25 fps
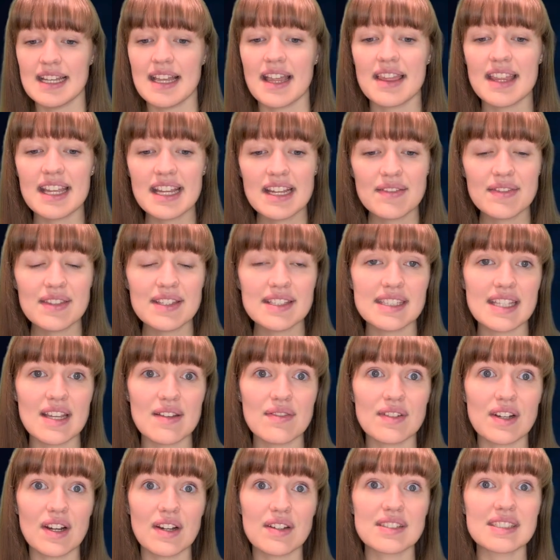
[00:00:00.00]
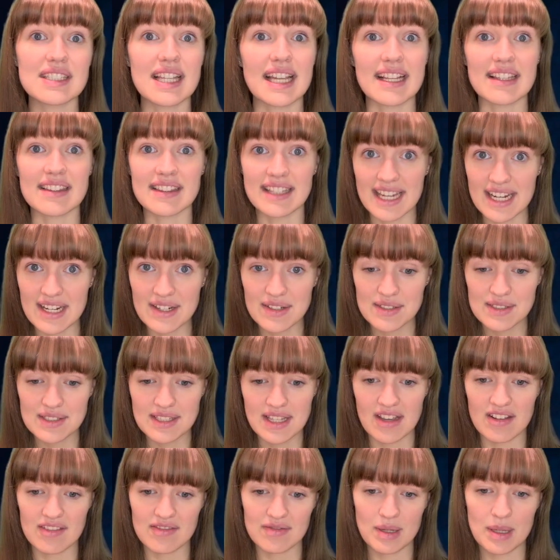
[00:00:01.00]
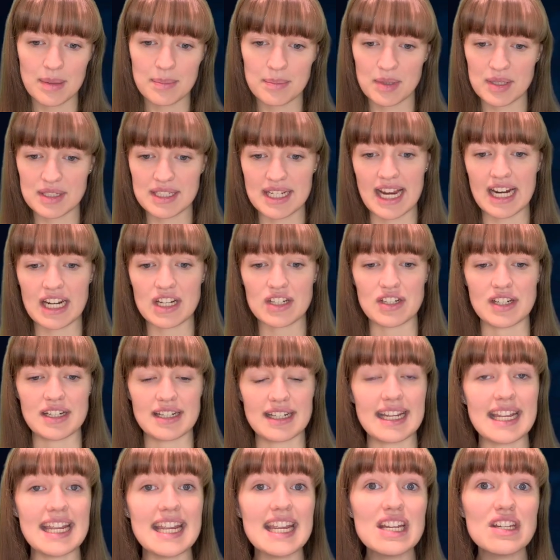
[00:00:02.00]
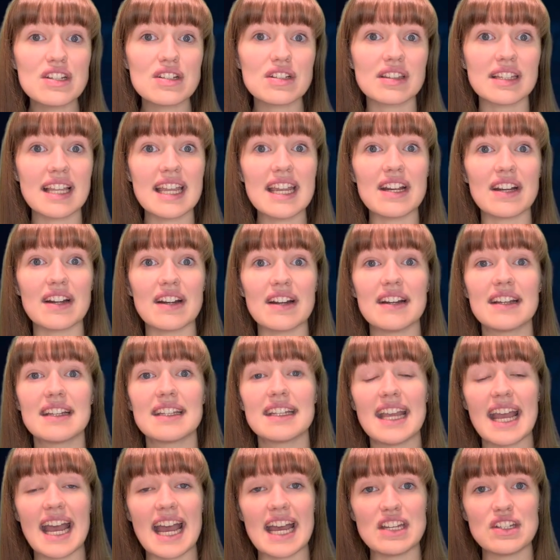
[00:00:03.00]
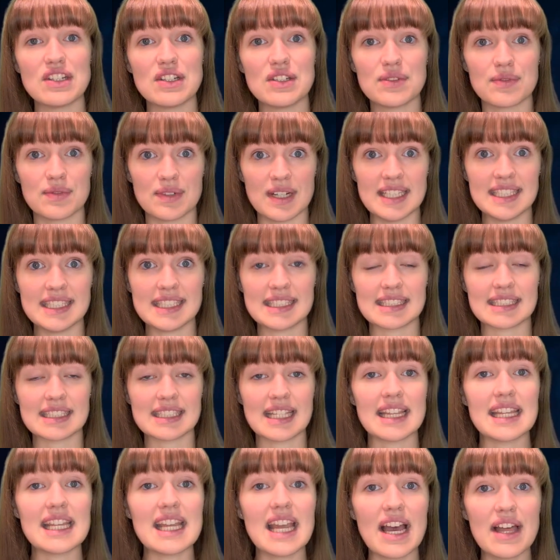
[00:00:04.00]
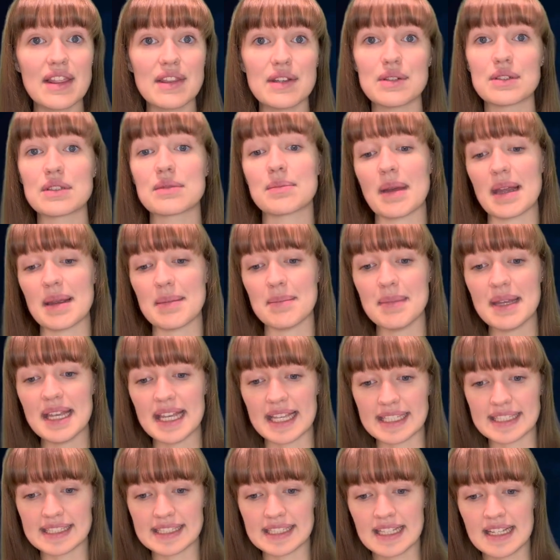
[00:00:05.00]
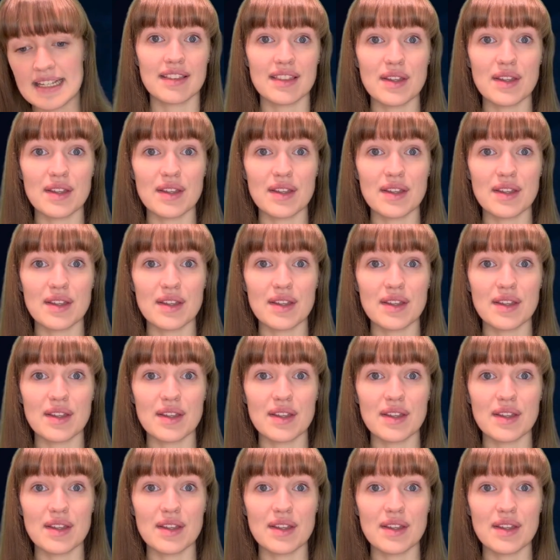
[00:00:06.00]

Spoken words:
Think of the safeguards like layers of protection. Each layer catches risks that the others might miss.